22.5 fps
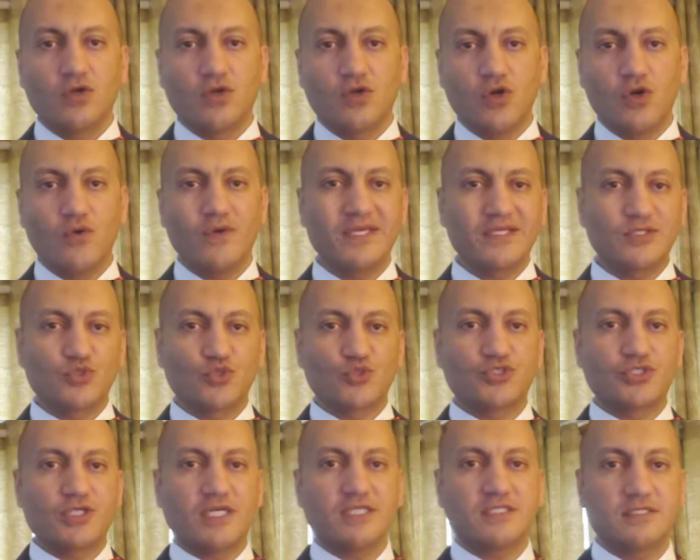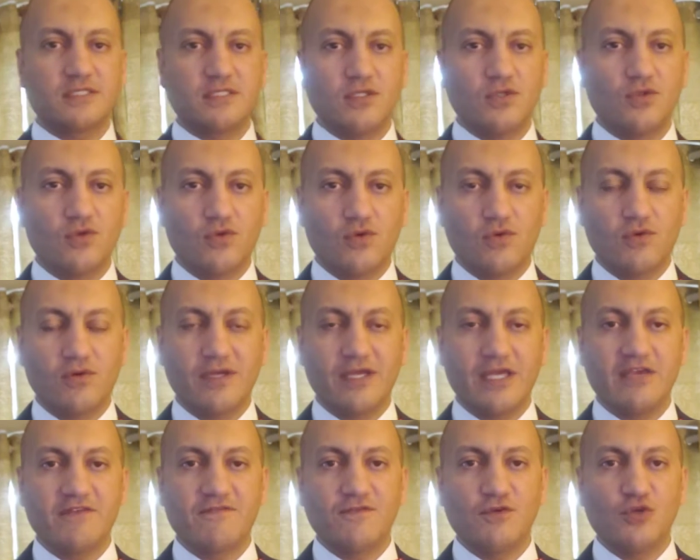going to trust you
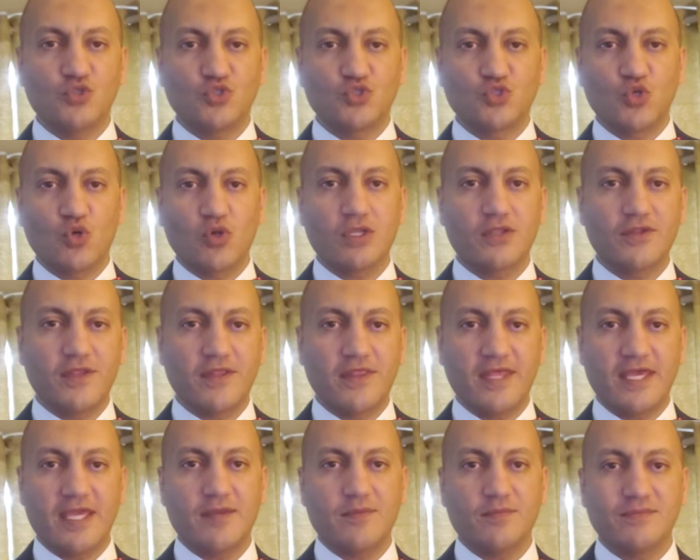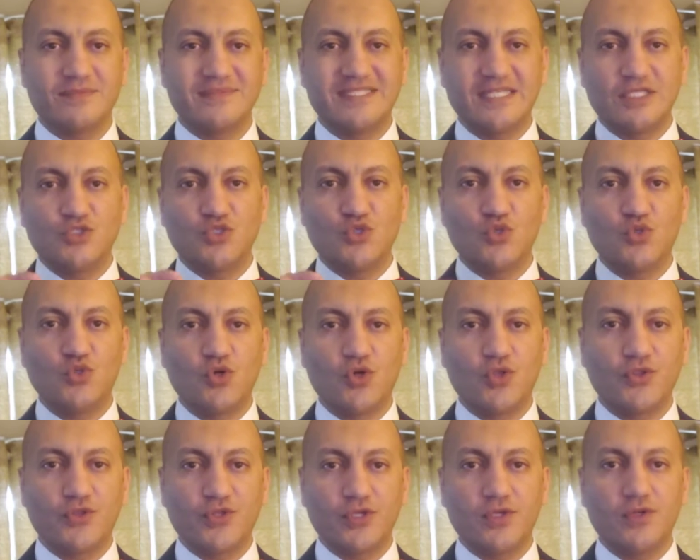if you told them that you
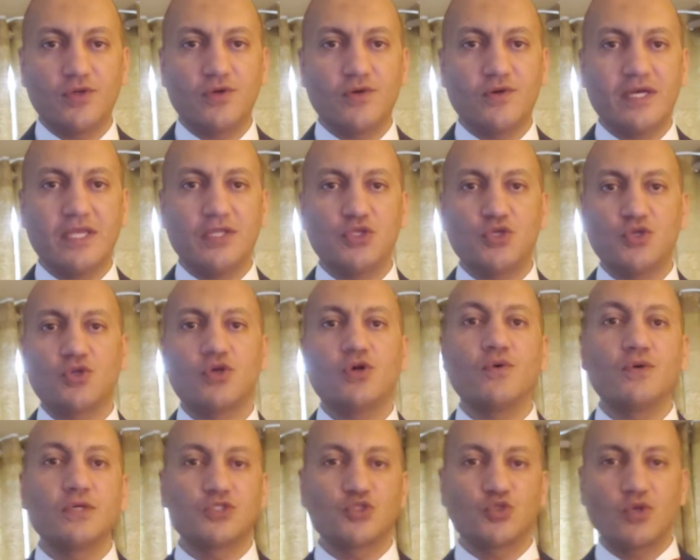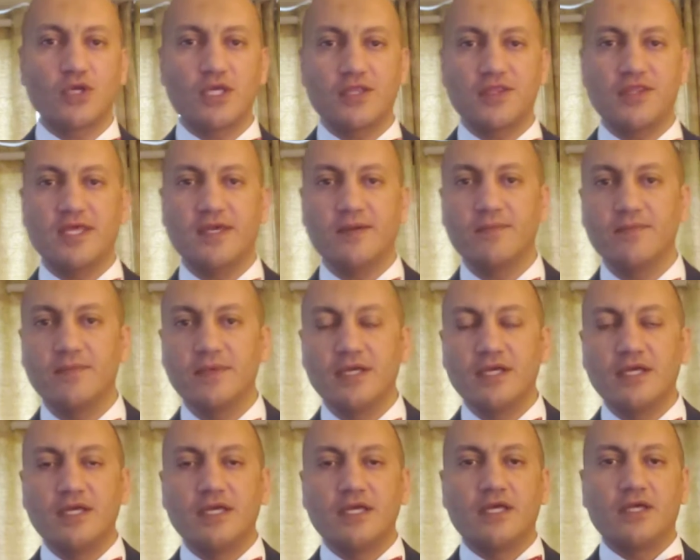don't know and you're going to get them
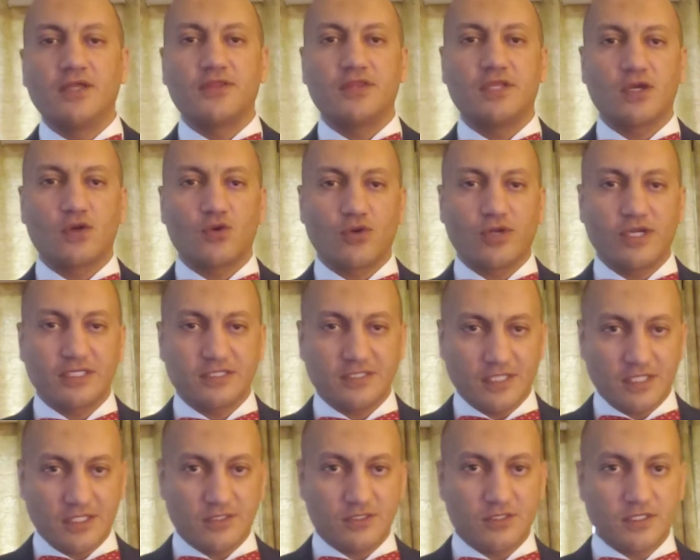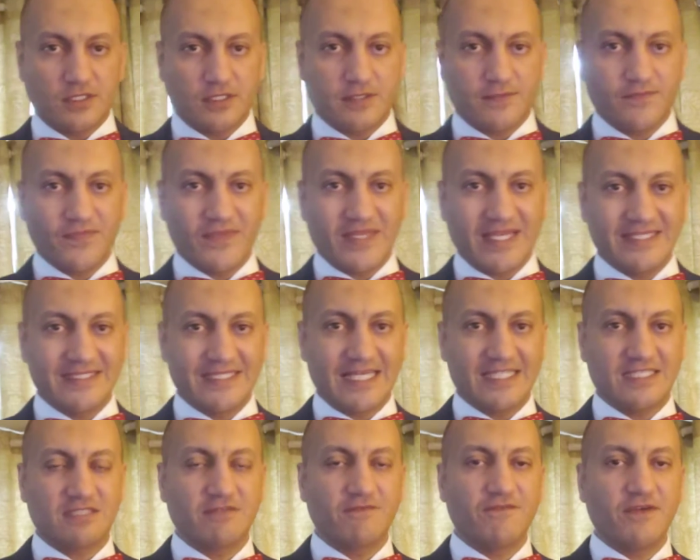the correct answer.
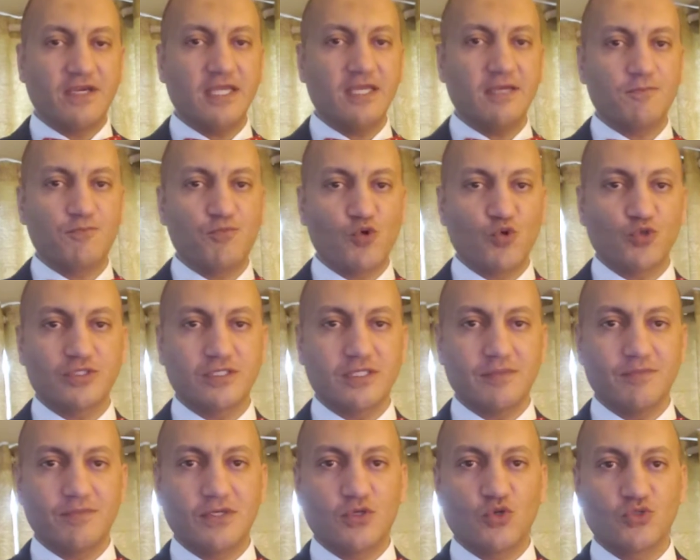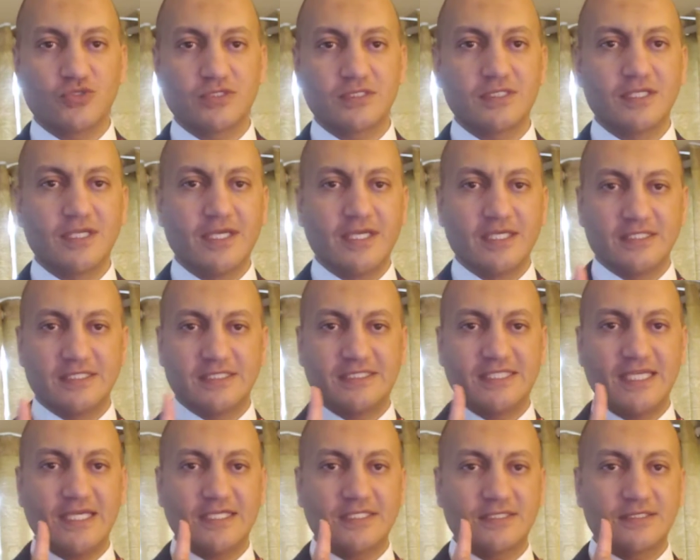That's very important, because it
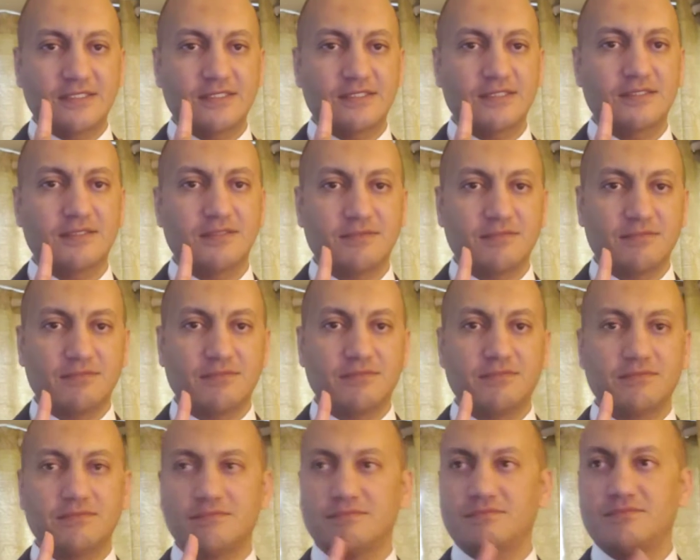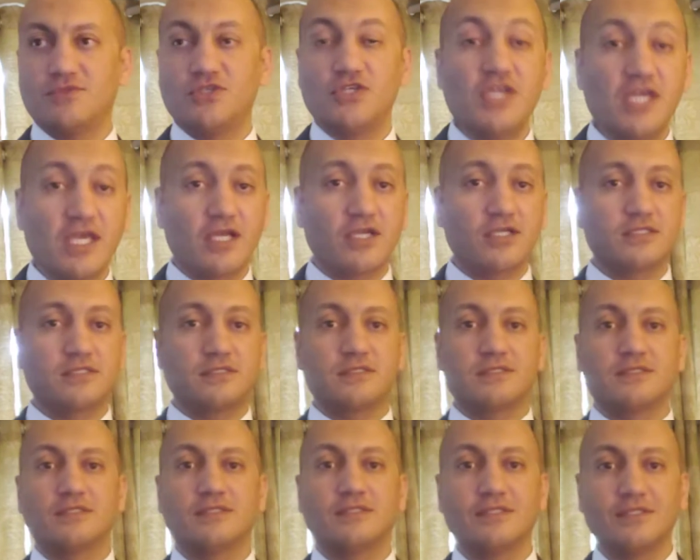takes
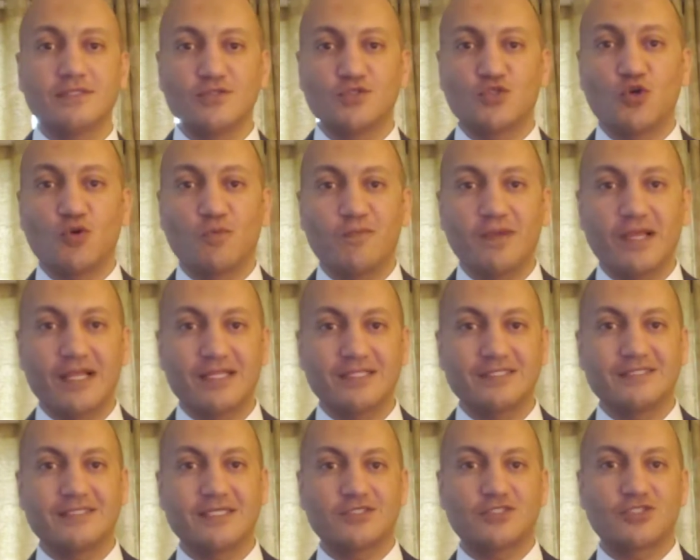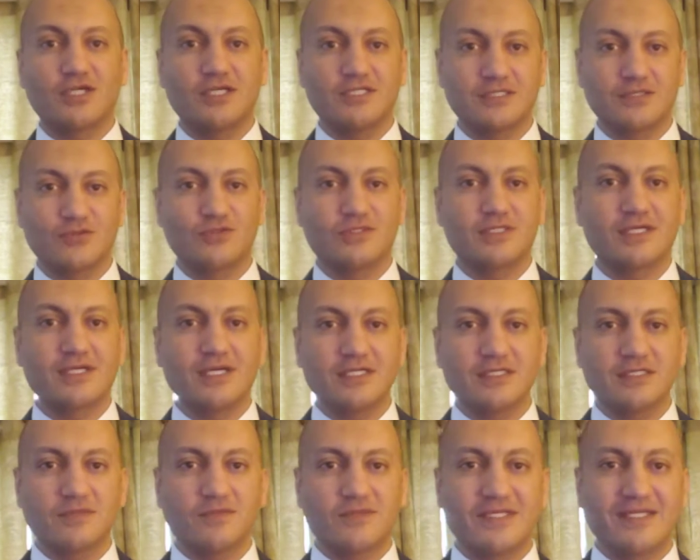years to build the trust with the
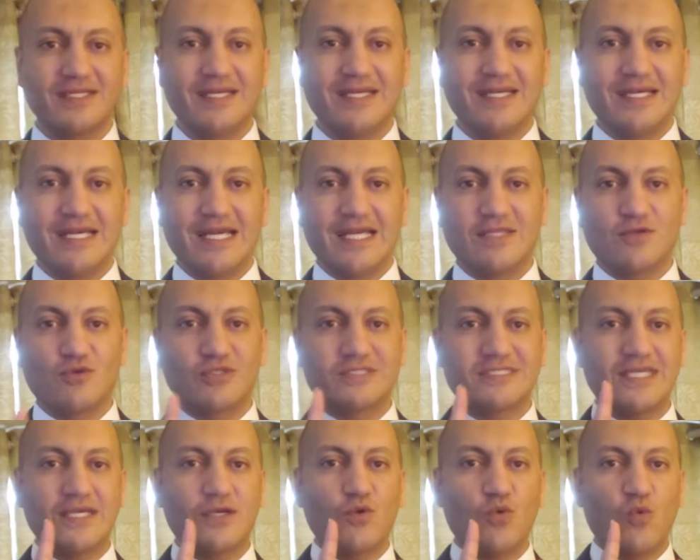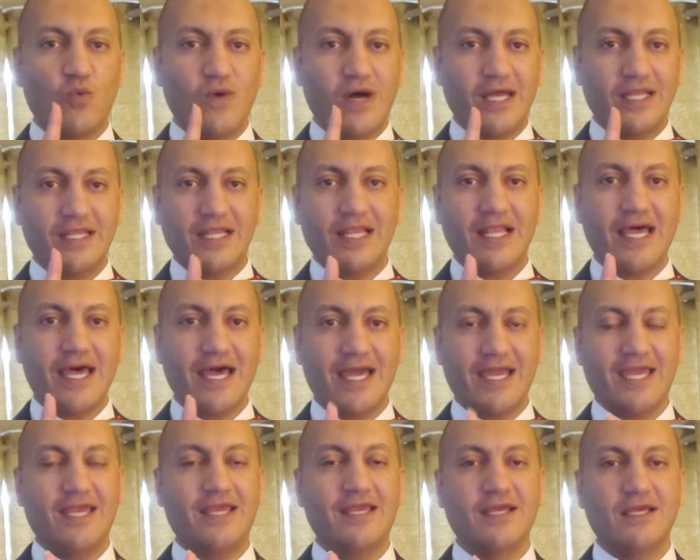customer, and it will take one
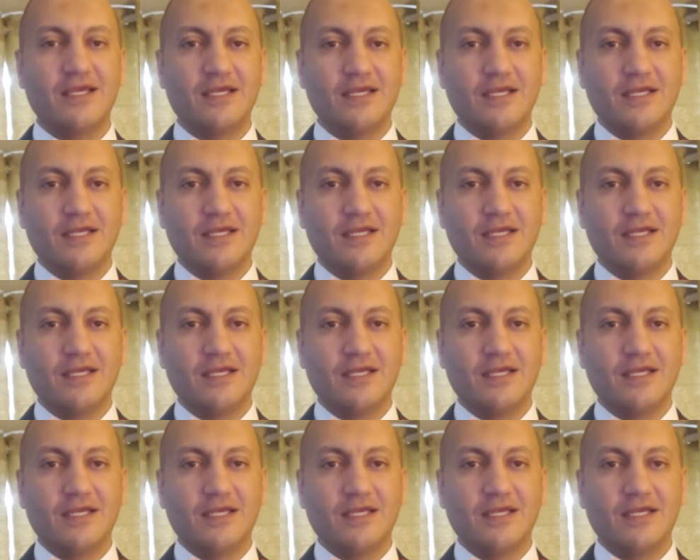lie